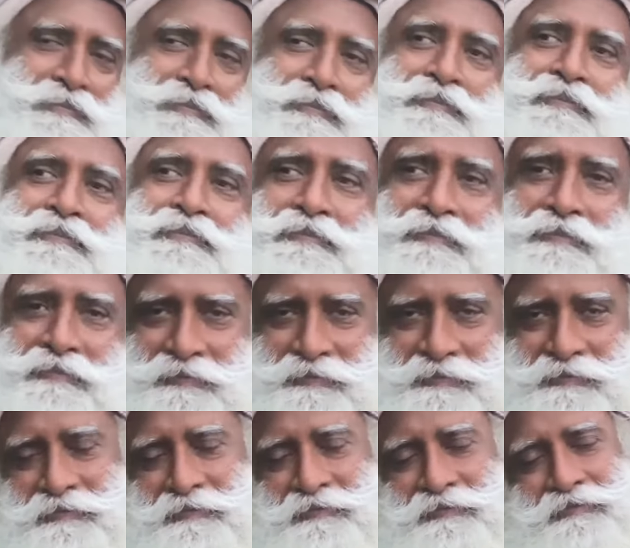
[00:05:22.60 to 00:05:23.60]

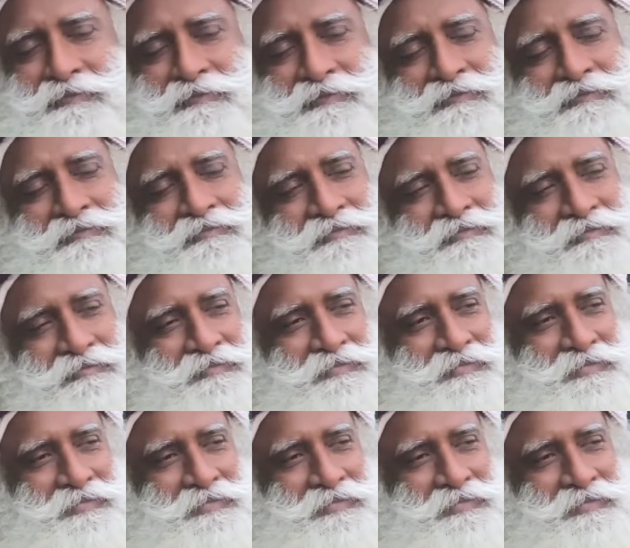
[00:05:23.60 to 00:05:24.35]
[no speech]